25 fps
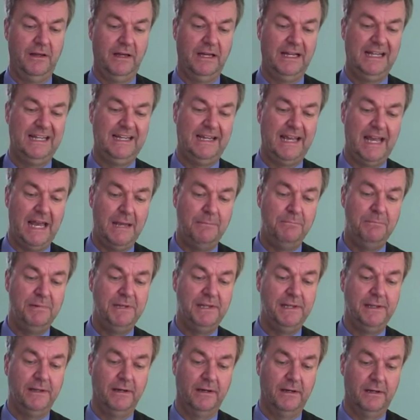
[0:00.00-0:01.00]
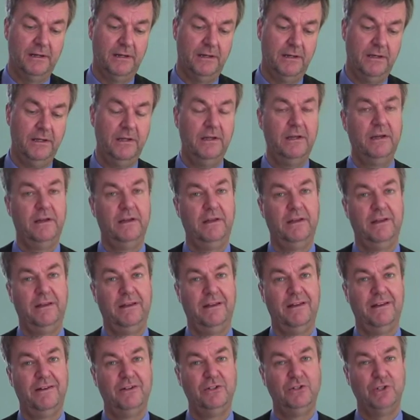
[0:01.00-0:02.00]
can be
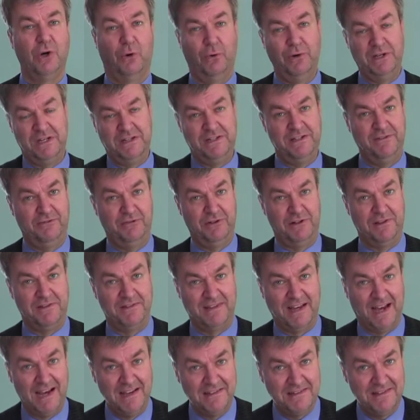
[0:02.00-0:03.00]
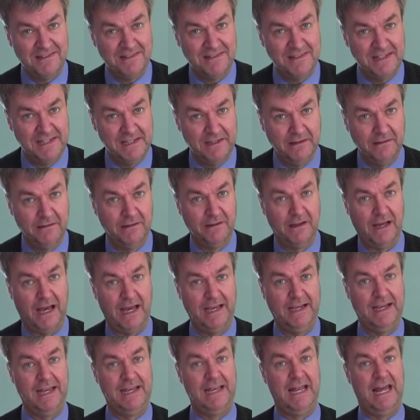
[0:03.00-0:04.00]
shown in different sizes here. I
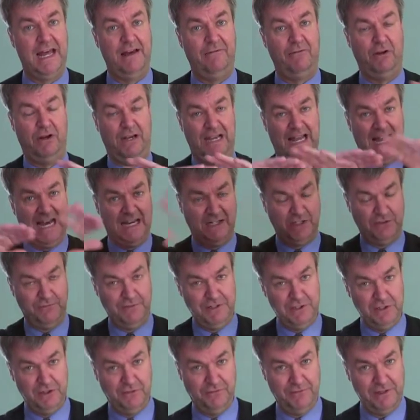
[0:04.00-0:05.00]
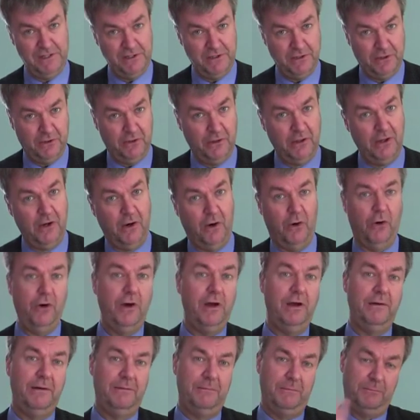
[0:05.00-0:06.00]
can have a large video window, or
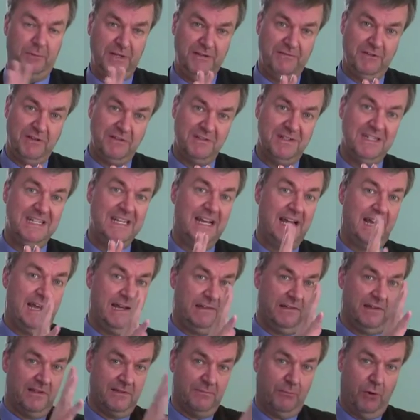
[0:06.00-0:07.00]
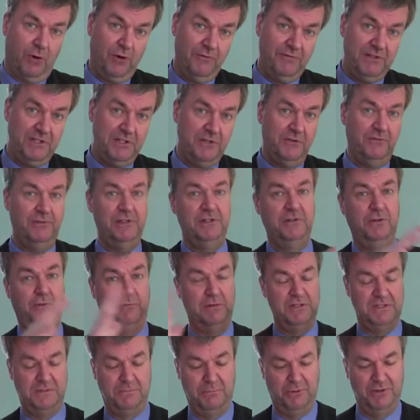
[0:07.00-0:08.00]
previously I had a small video window with
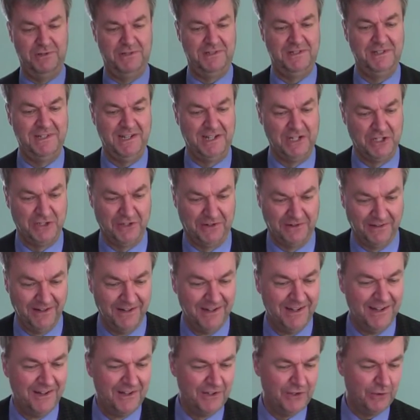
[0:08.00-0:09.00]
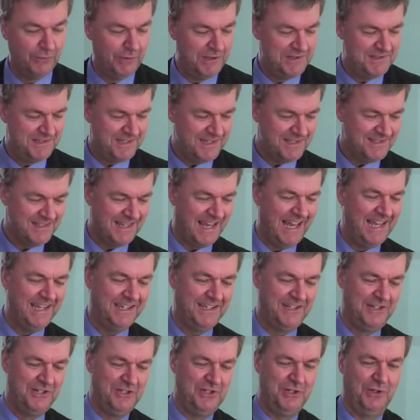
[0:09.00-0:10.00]
a presentation. So with this I can
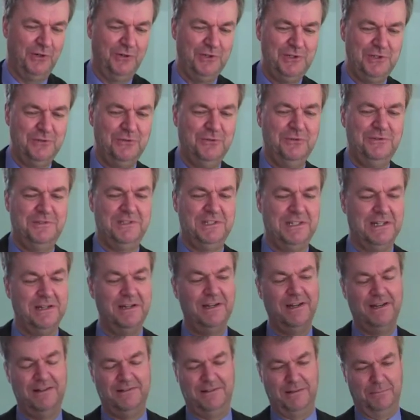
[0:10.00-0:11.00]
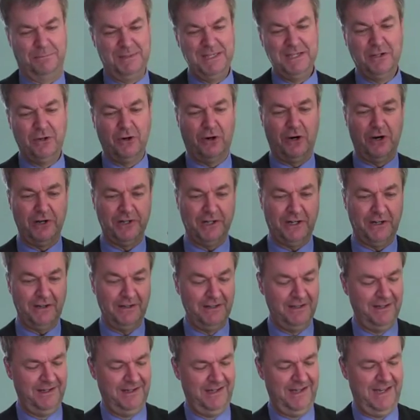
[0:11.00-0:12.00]
show you the P.CORDER
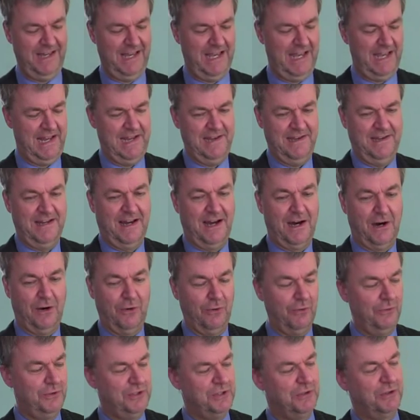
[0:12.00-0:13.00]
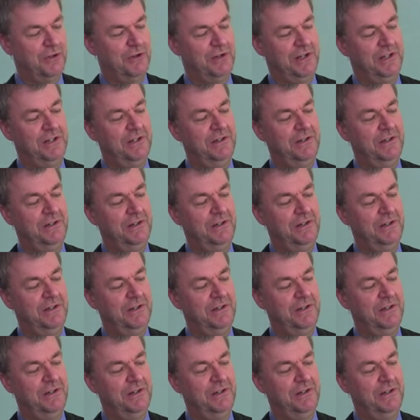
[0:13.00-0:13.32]
and how you can